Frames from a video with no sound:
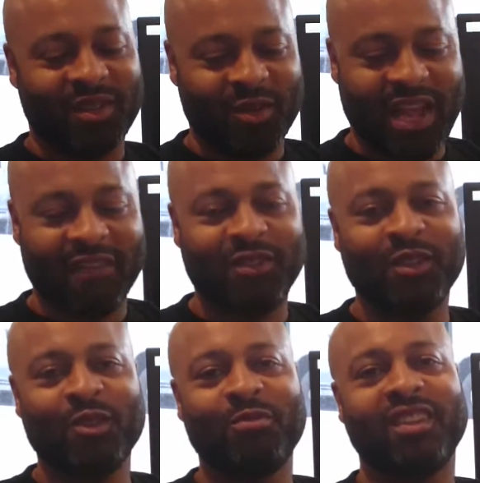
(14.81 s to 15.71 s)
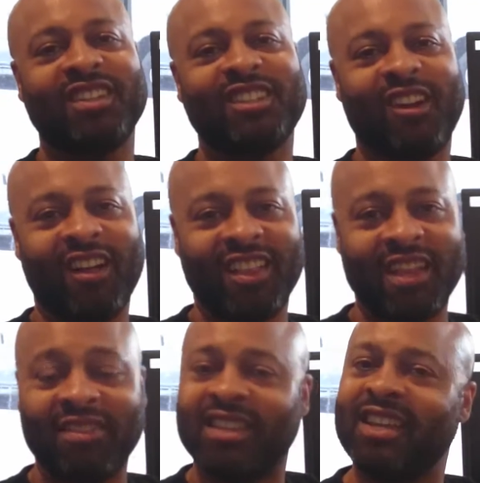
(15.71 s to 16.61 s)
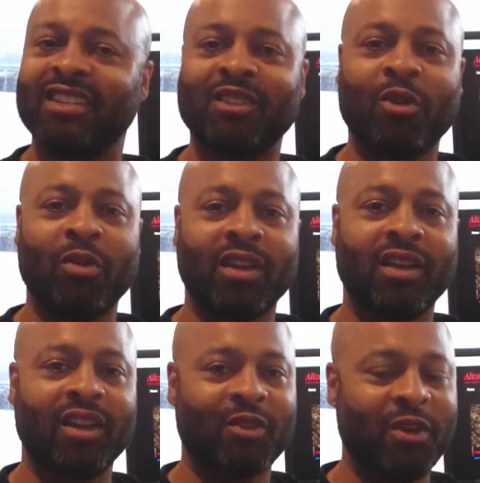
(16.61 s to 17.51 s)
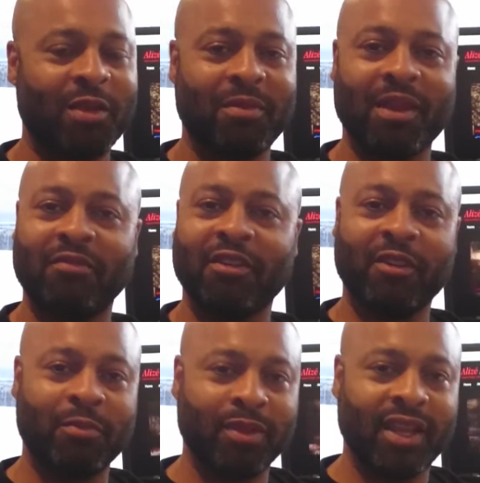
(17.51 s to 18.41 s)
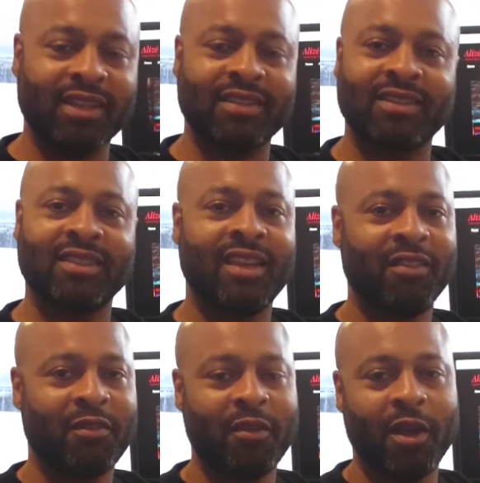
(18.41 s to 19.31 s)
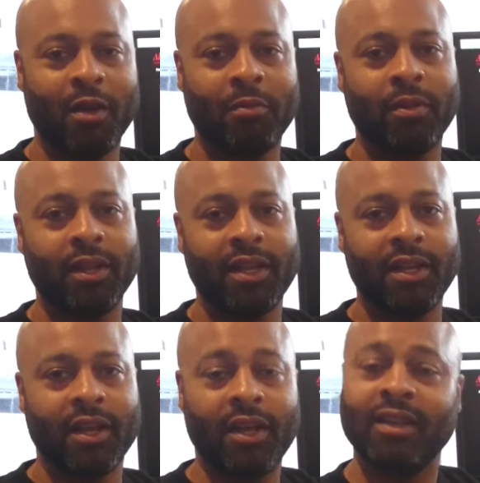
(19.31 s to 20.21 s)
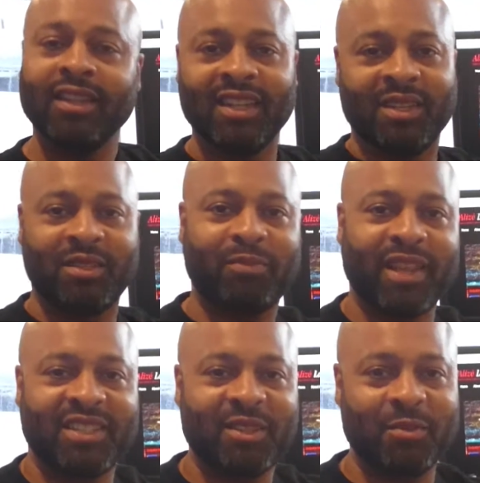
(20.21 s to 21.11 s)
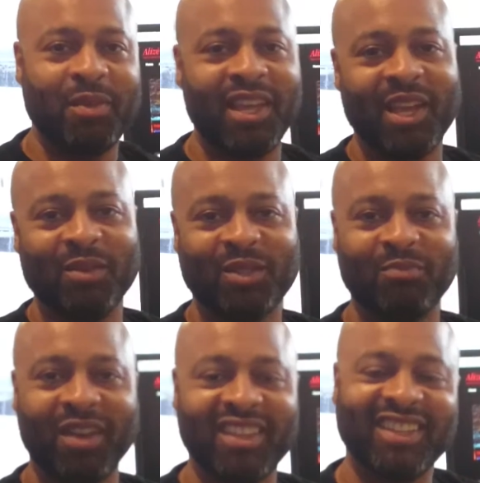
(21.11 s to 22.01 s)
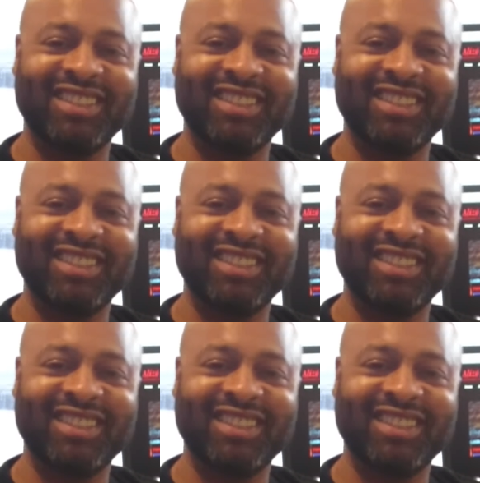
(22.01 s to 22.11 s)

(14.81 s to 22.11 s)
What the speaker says: Good afternoon, Brother Charlie. Everything is going great, man. Very blessed, very humble, and it's a pleasure to be here with you, brother.